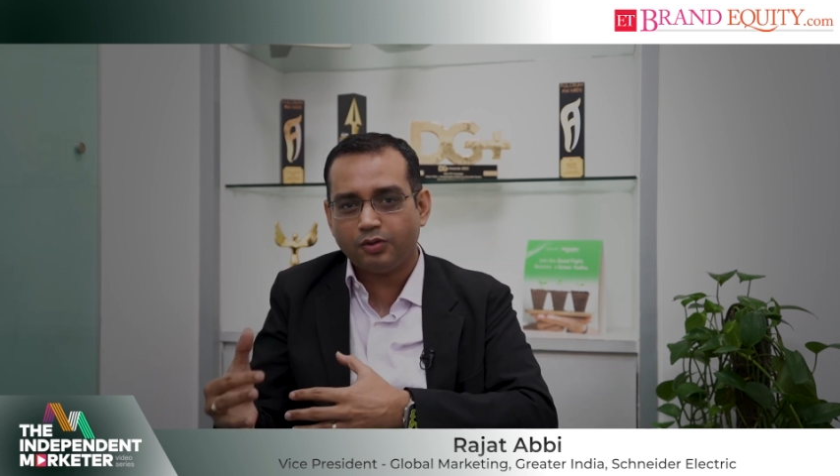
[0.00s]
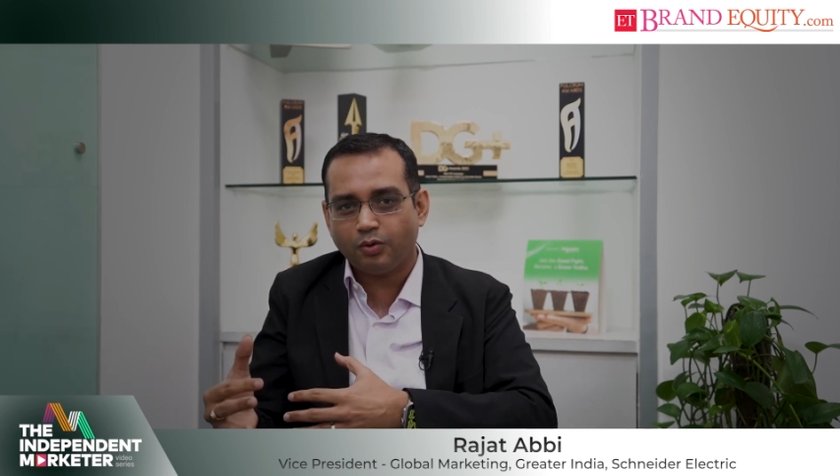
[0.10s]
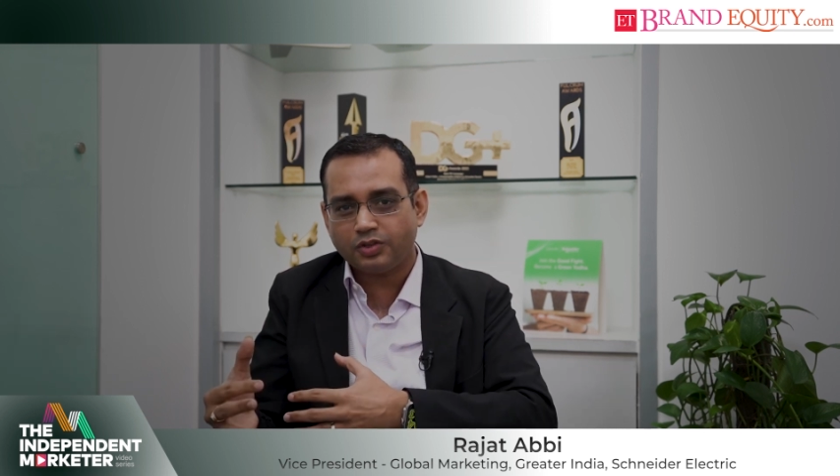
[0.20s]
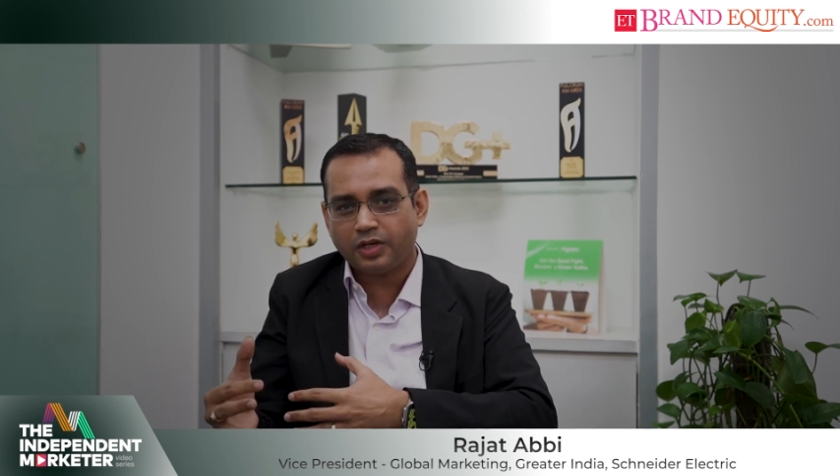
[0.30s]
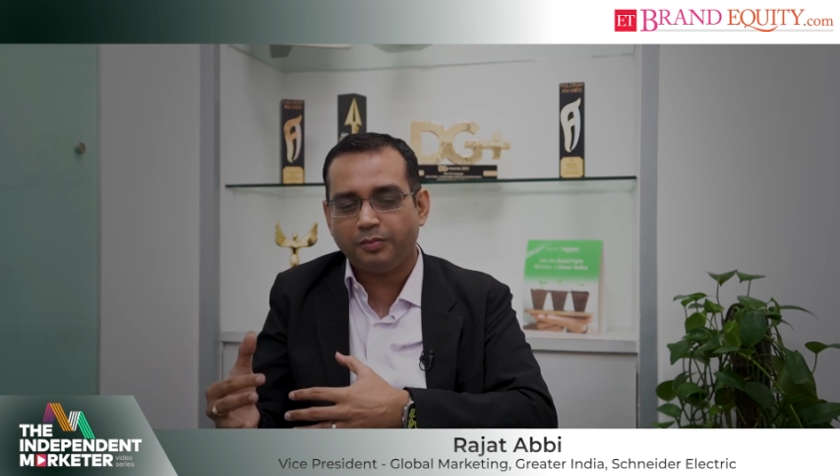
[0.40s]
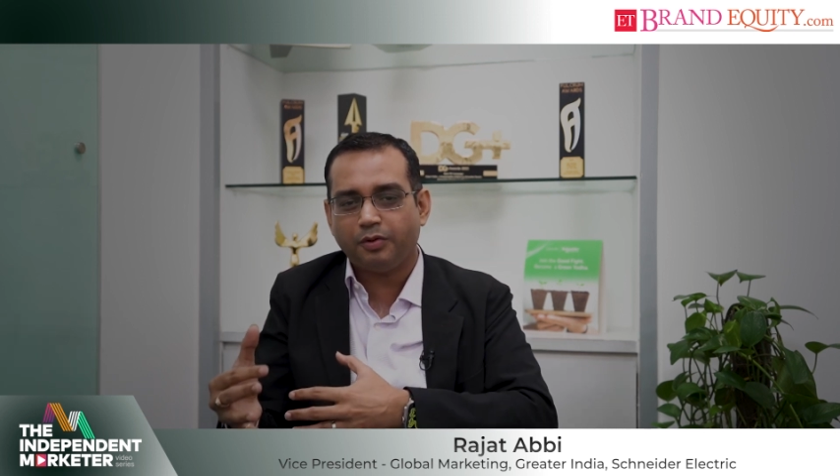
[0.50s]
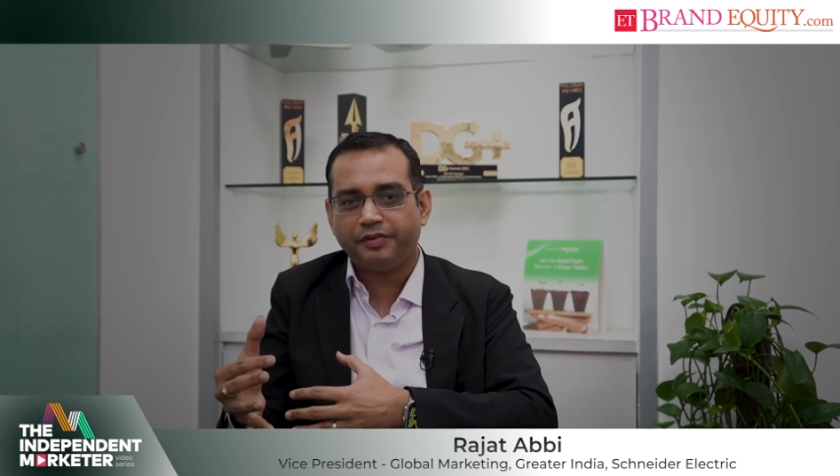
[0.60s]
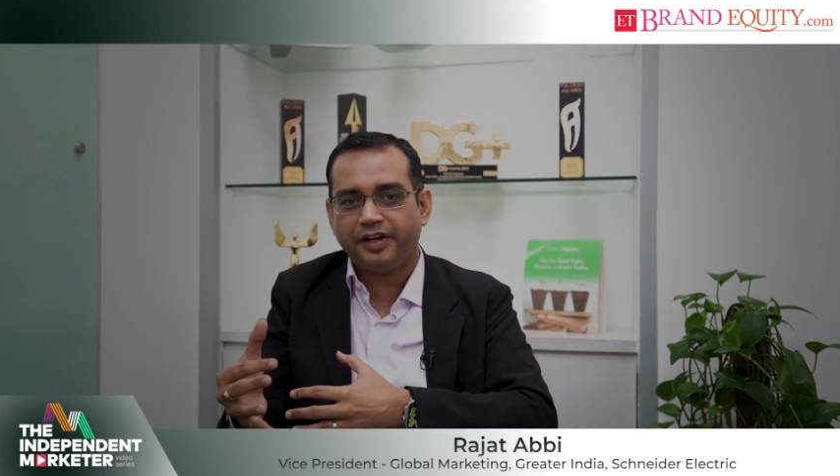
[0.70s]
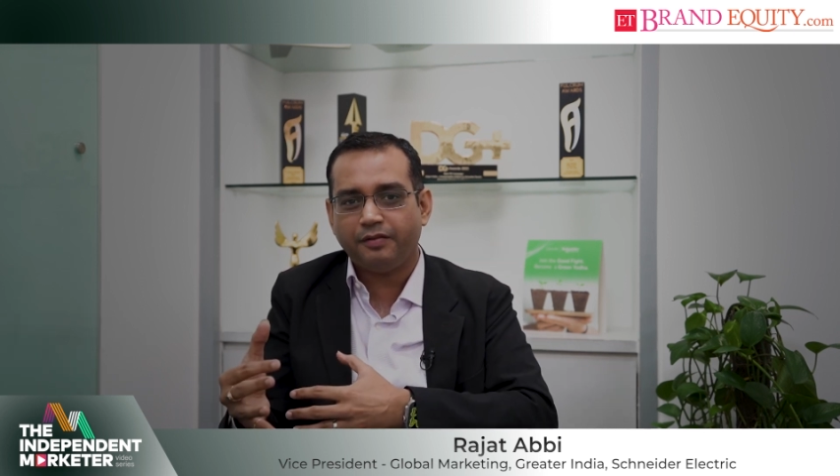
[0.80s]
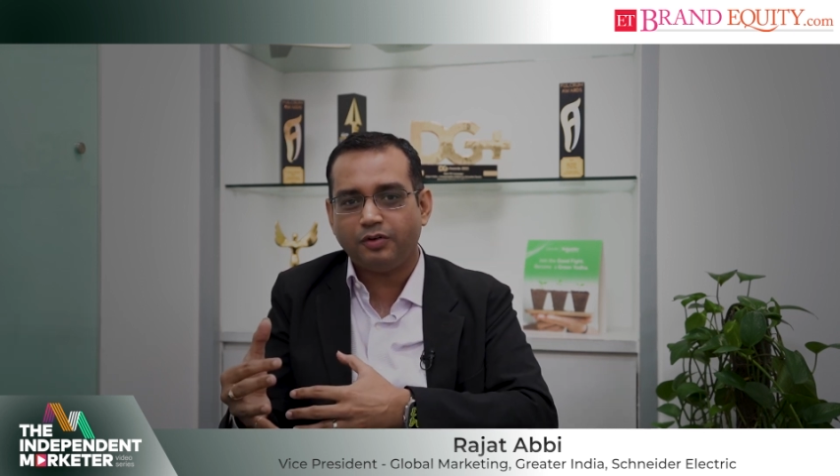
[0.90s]
those type of
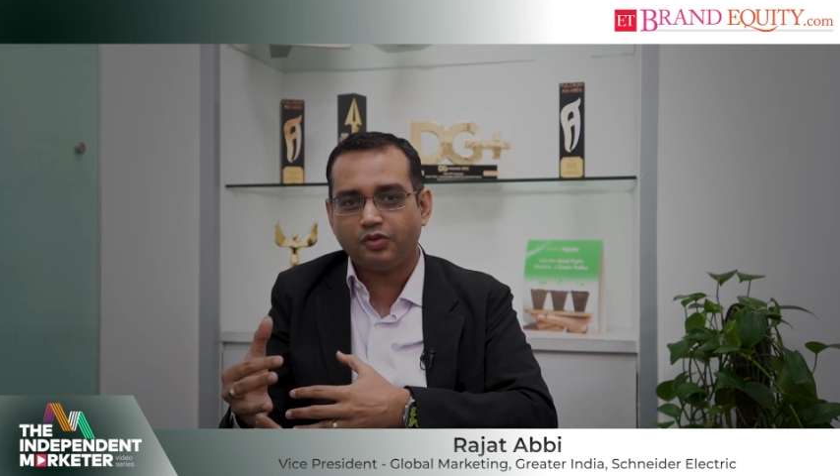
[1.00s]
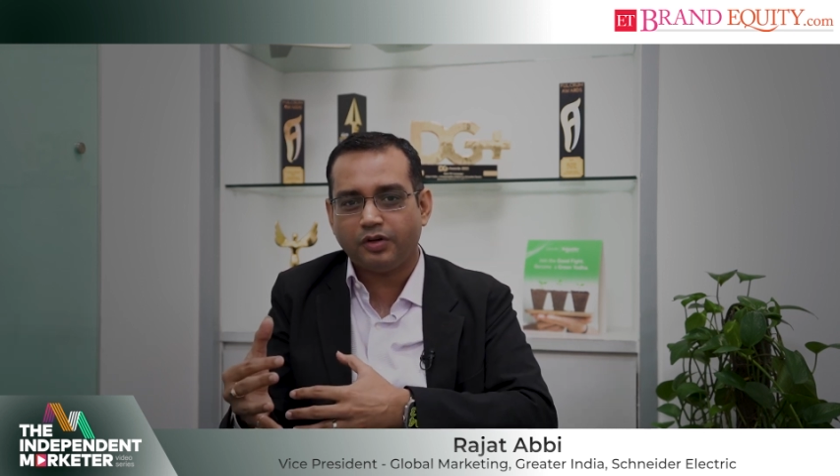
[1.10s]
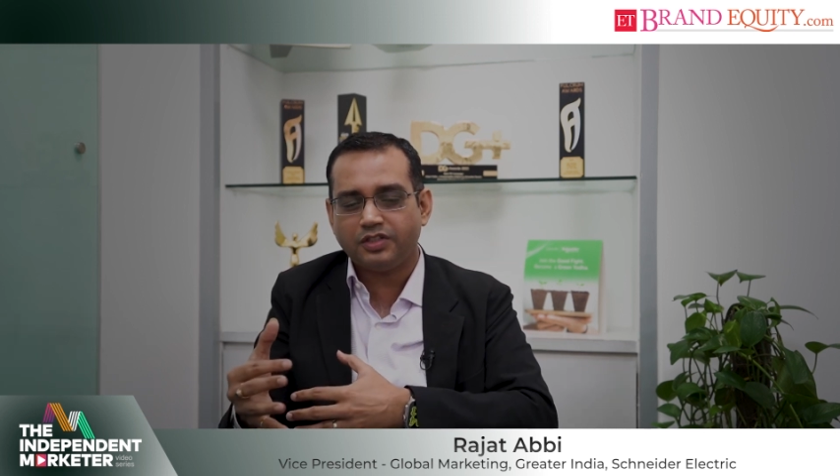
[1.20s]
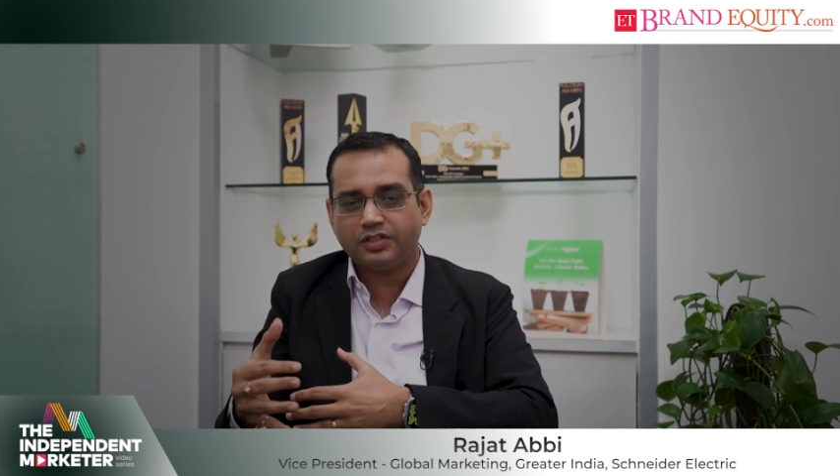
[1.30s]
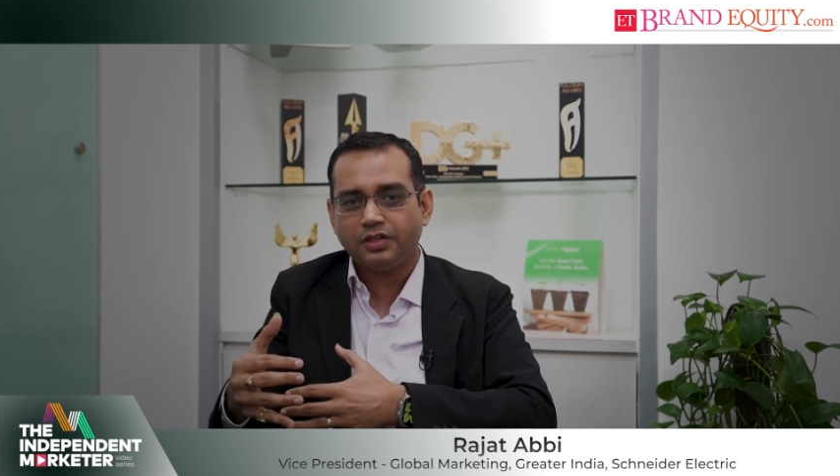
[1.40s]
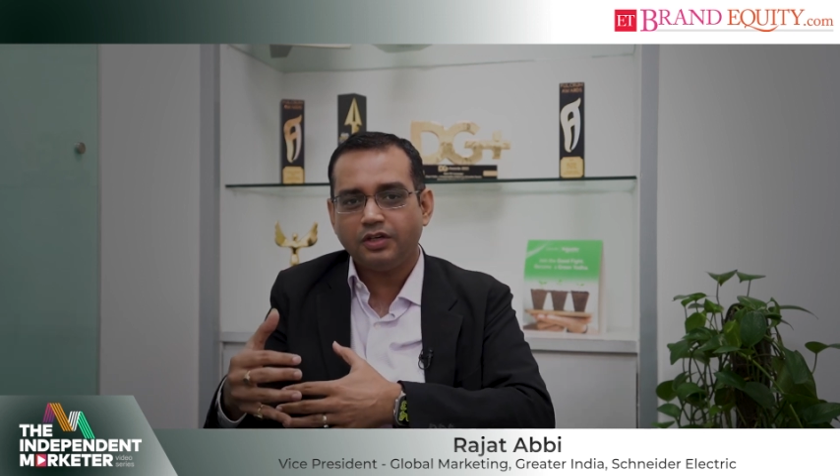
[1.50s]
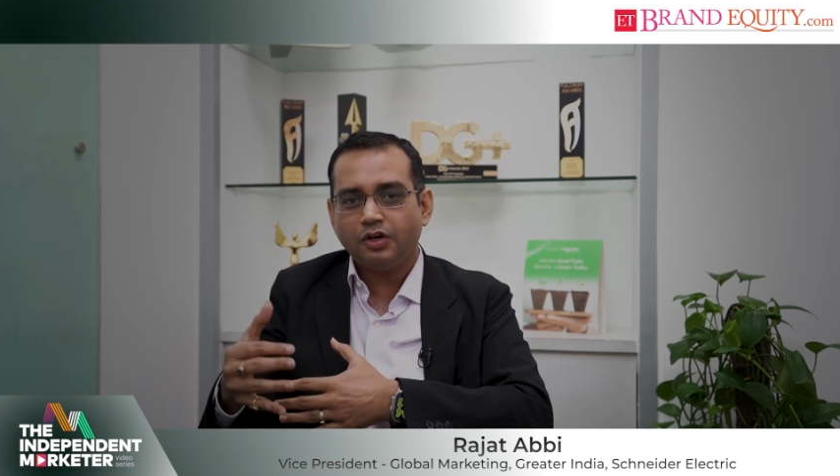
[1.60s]
individuals,